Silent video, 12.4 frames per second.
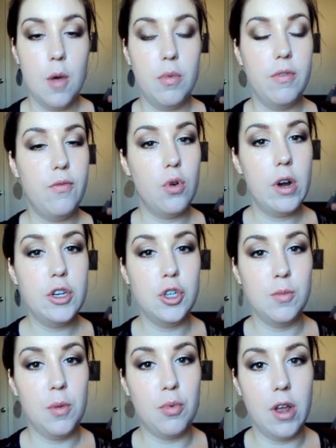Before I do
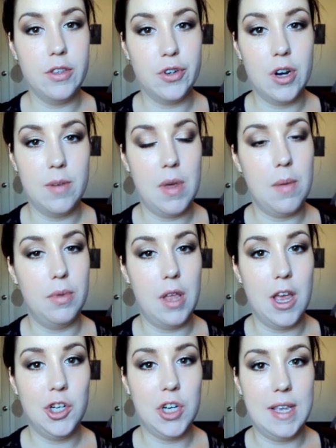my bronzer and my
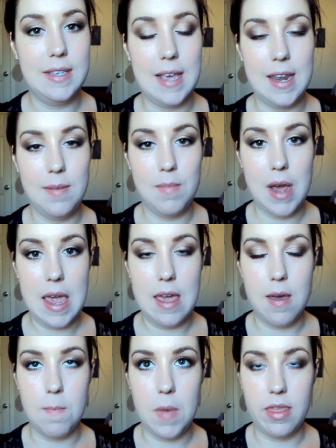blush, I said in
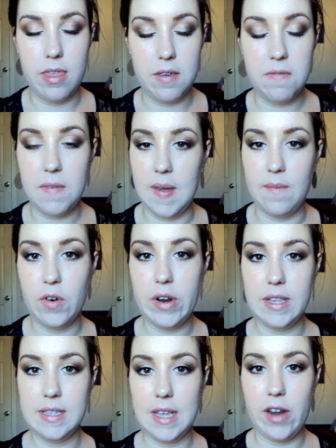my monthly
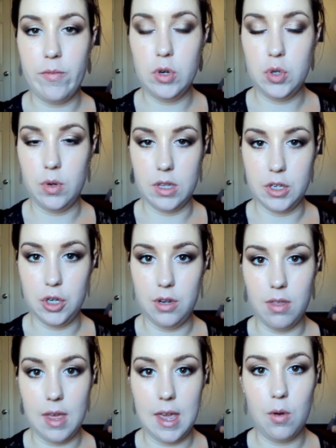favorites that I've been doing this
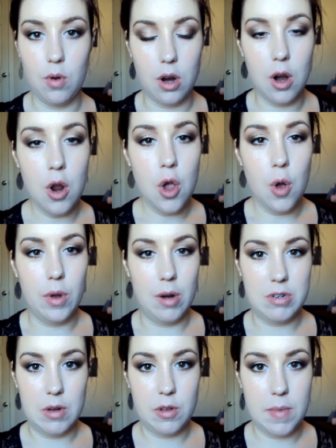new thing where when
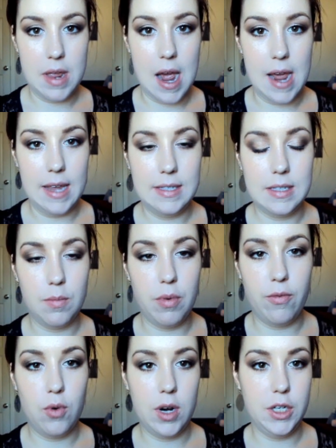I'm done with my eyes,
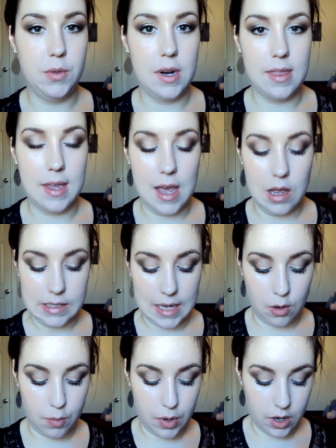before I do anything else,
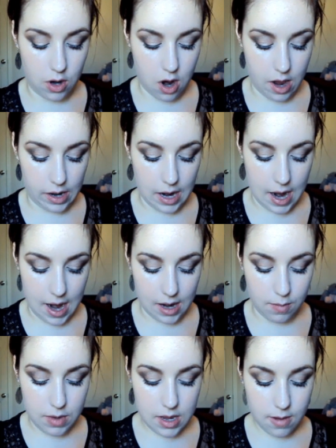I will put on
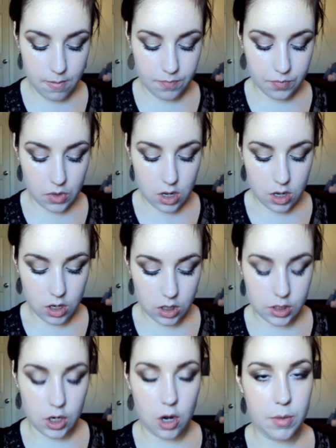High Beam.
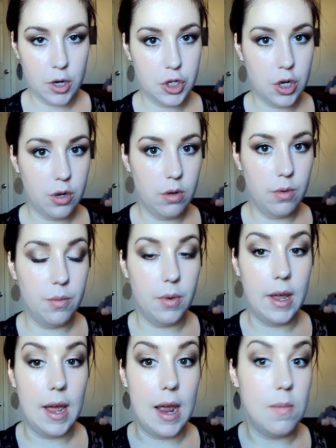So I'm going to show you
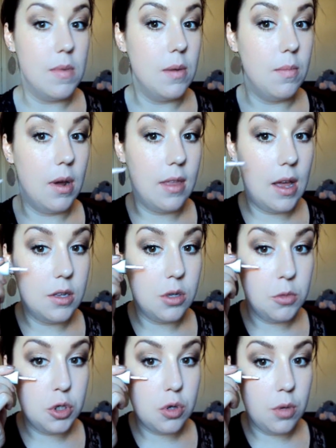what I mean by that. So
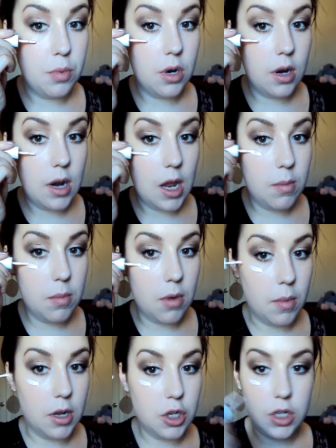I'm just going to put on High Beam
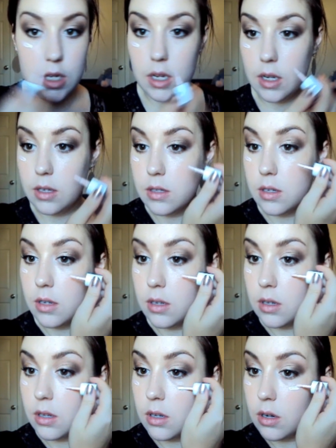on my cheeks,
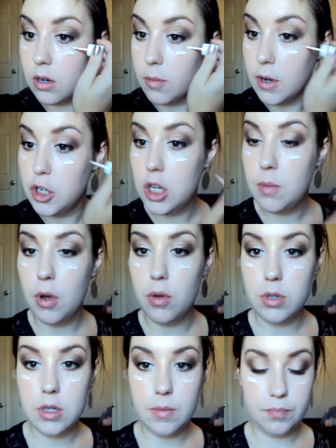my
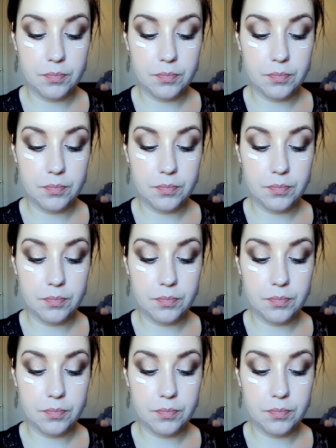cheekbones.